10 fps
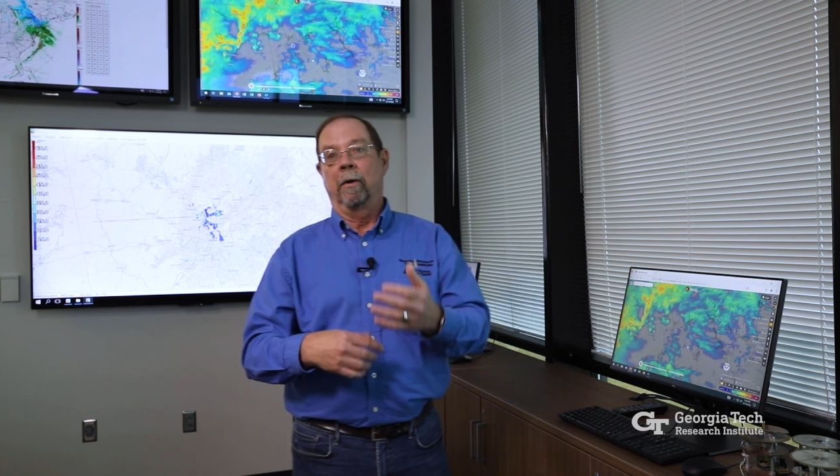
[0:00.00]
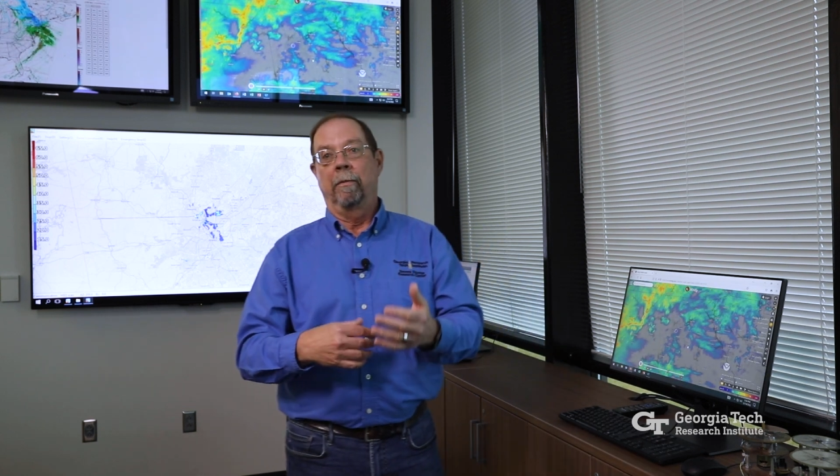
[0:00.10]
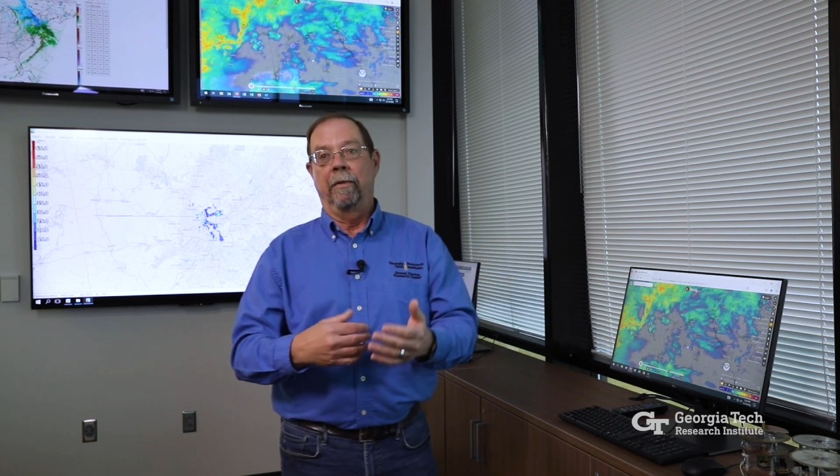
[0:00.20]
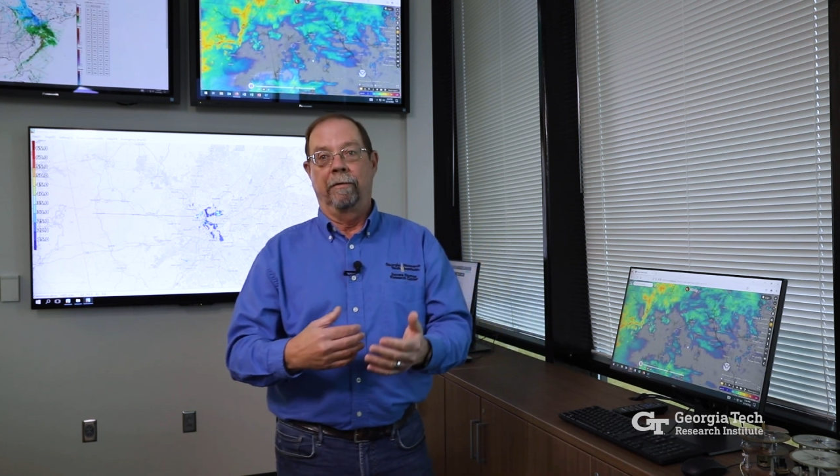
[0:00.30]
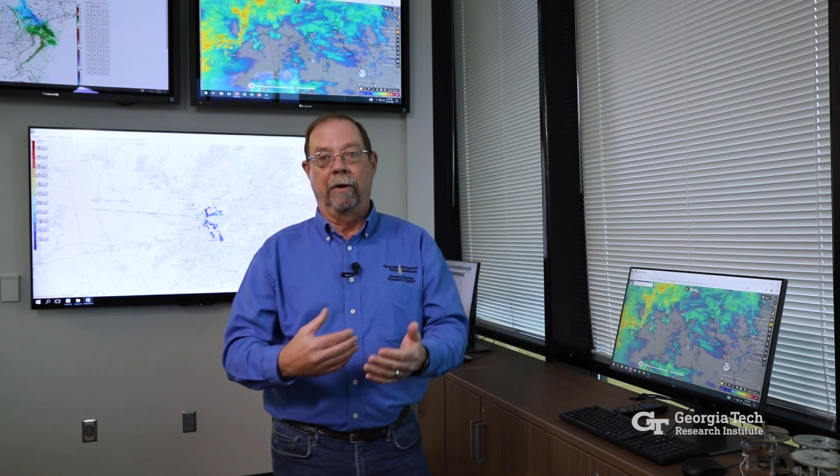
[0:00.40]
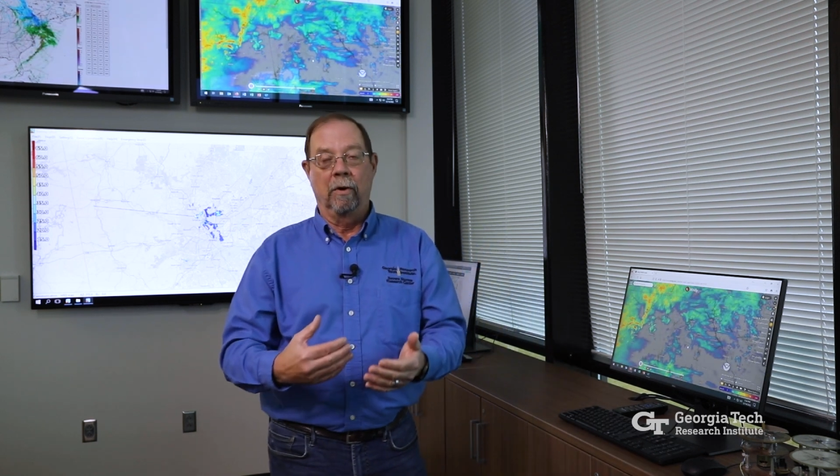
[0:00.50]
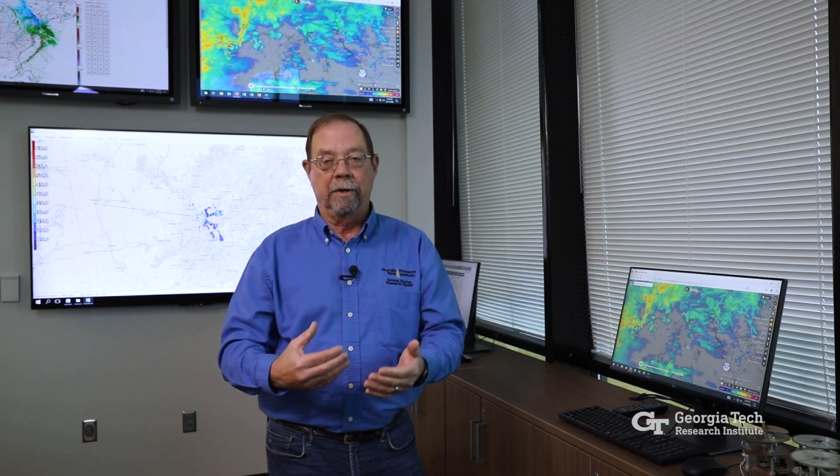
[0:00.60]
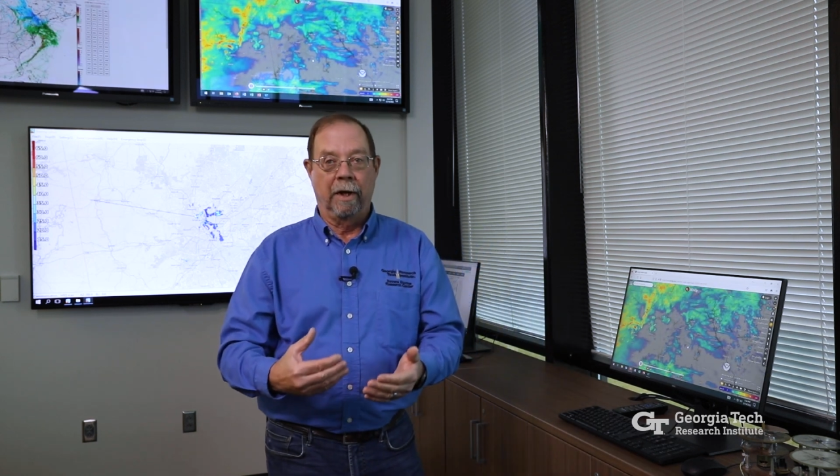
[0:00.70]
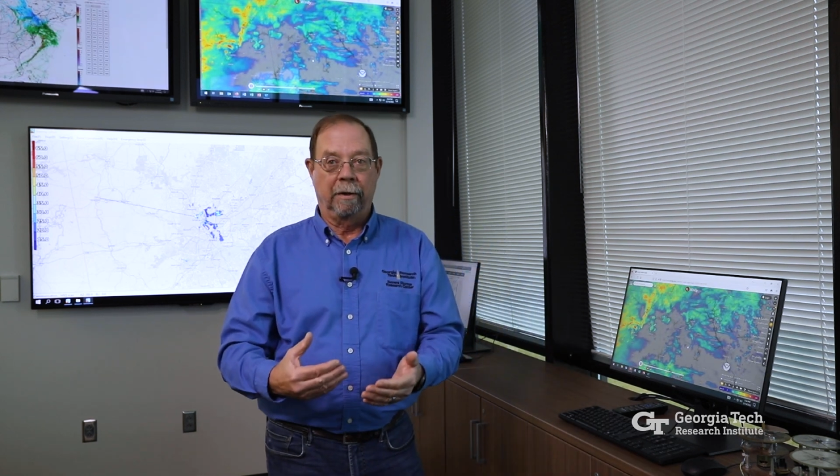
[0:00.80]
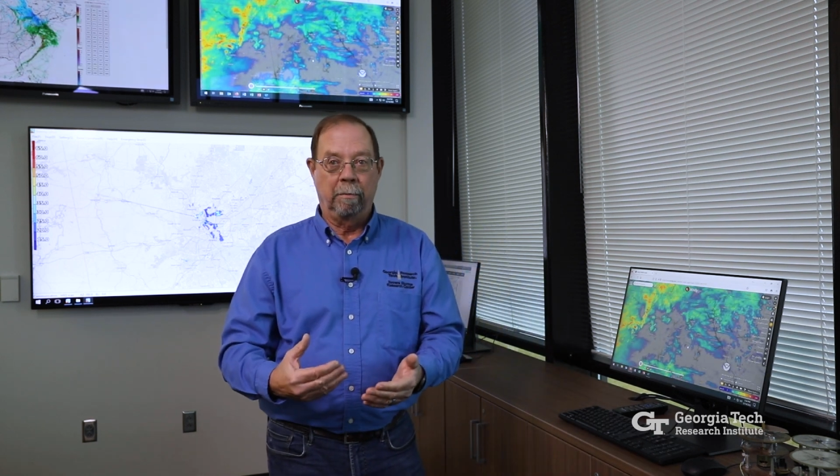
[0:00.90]
the
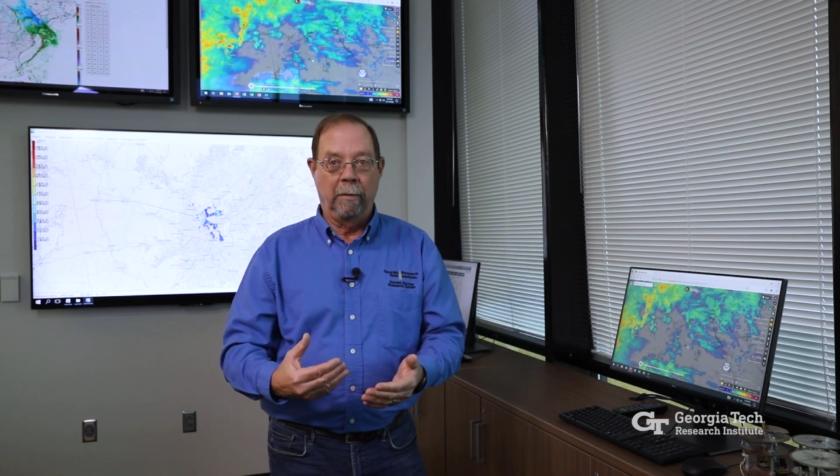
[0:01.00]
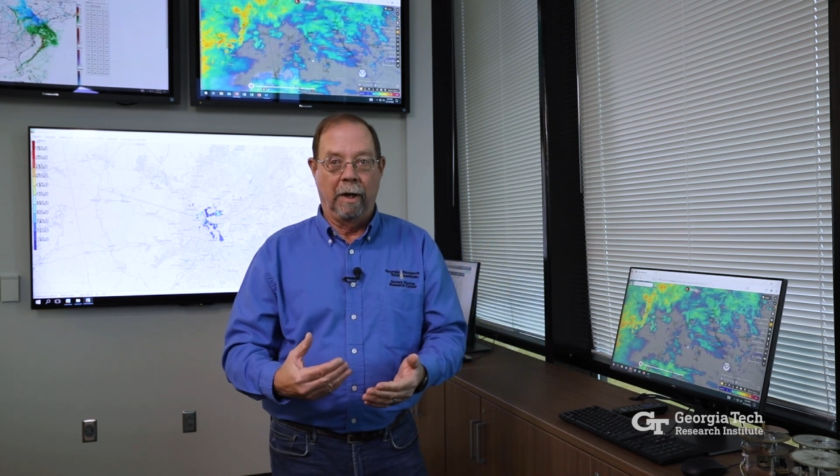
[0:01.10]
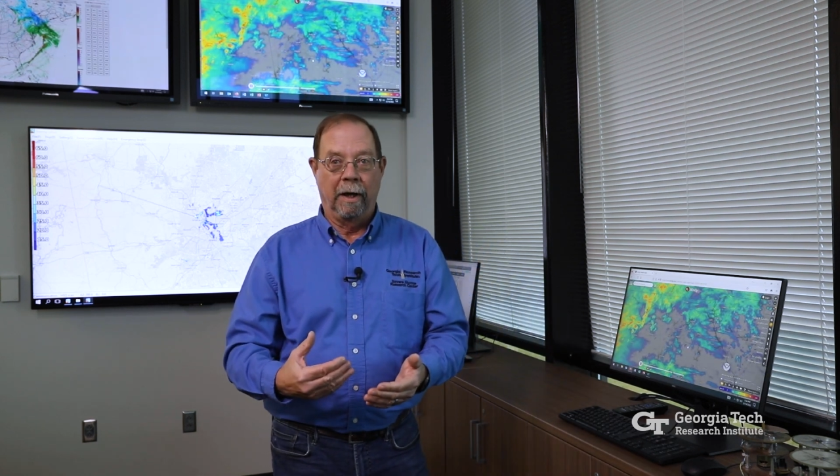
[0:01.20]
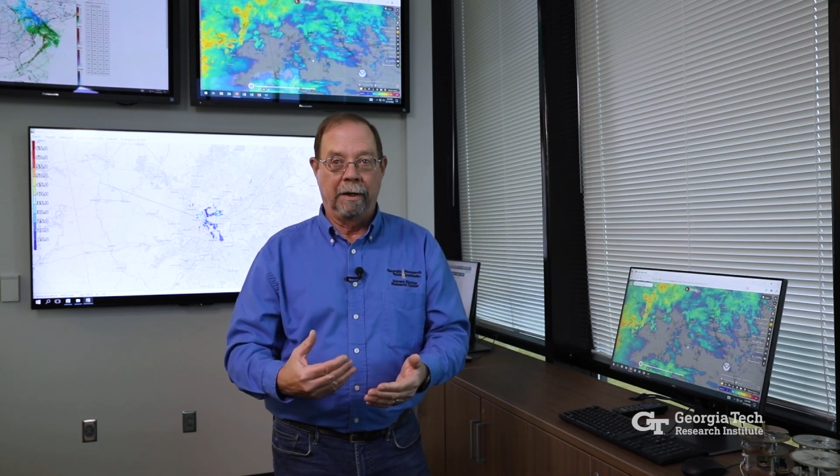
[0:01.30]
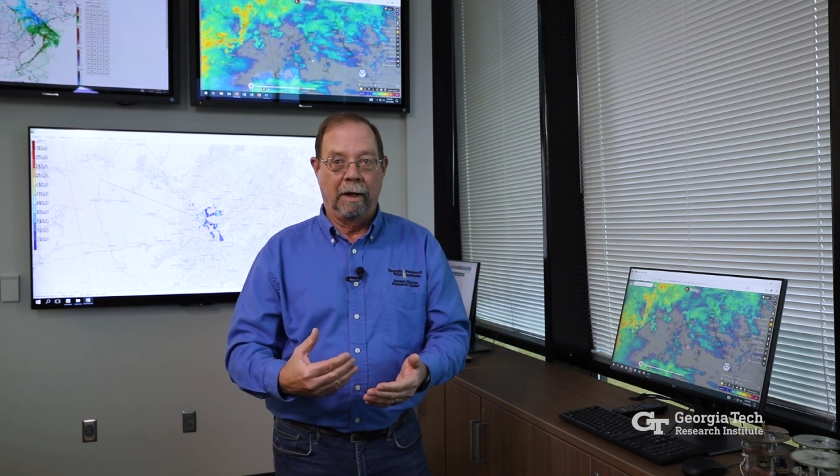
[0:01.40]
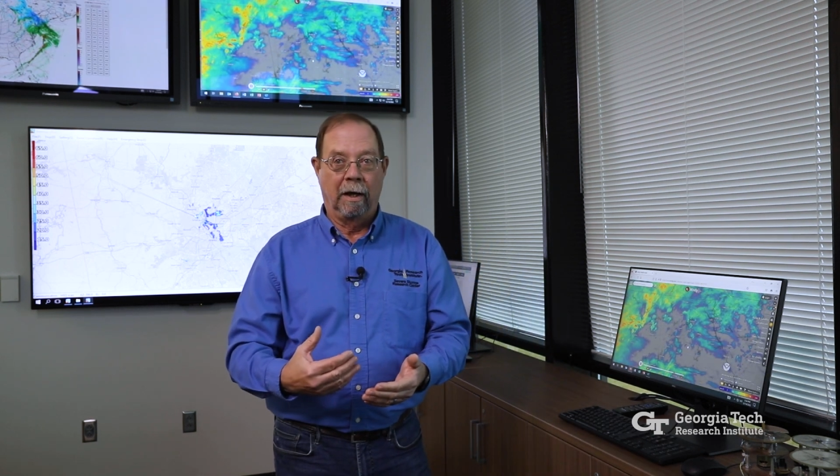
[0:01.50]
folks at uh,